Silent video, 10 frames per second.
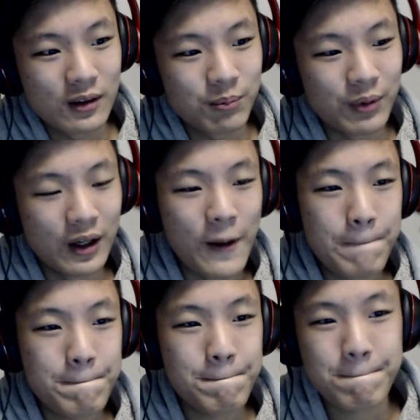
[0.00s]
but
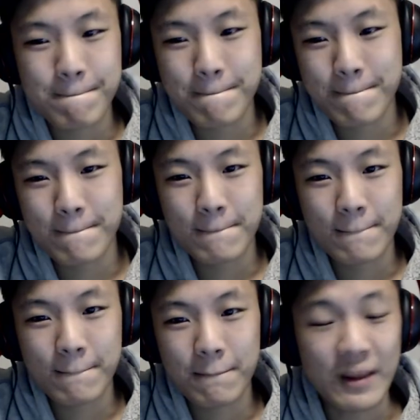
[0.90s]

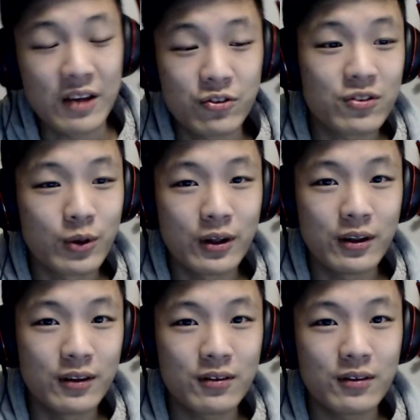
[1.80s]
it's just what it
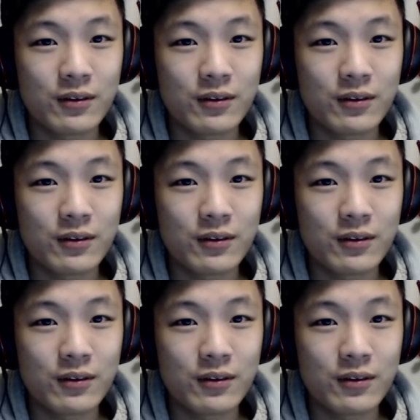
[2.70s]
is.